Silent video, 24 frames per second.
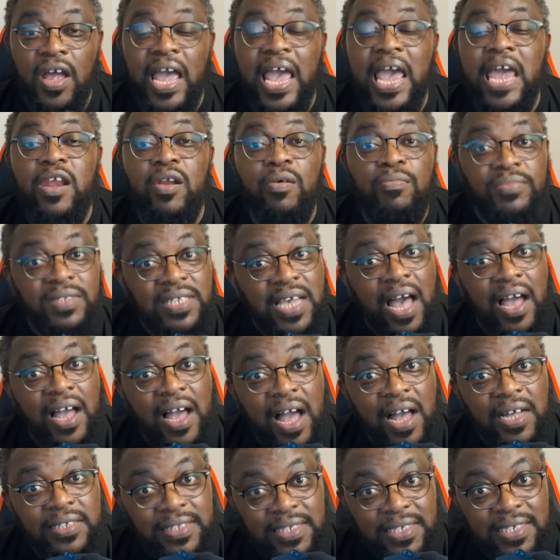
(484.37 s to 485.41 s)
an
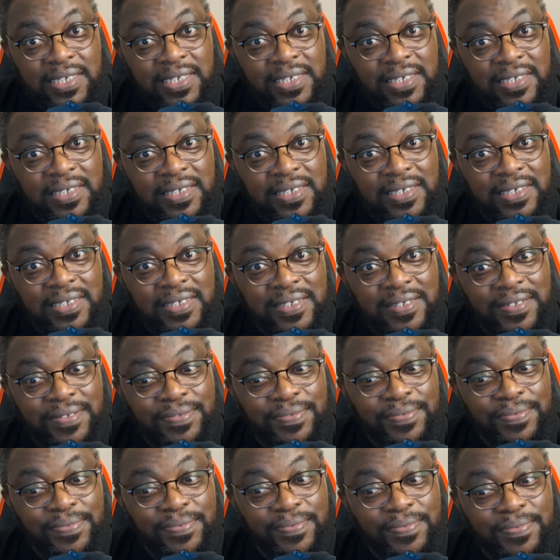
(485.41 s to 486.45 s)
umtagati,
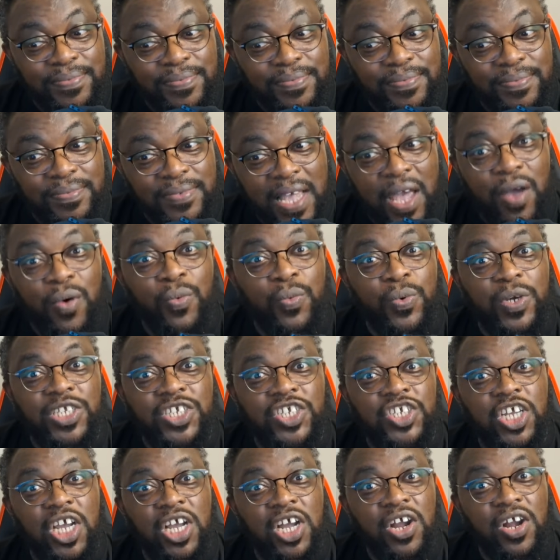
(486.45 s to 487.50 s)
a
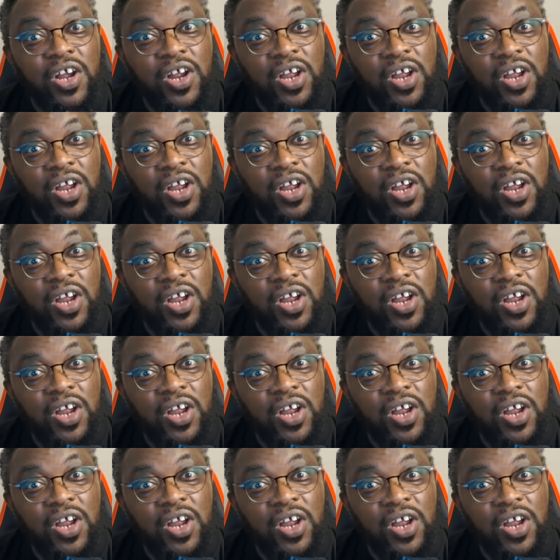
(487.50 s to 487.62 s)
witch.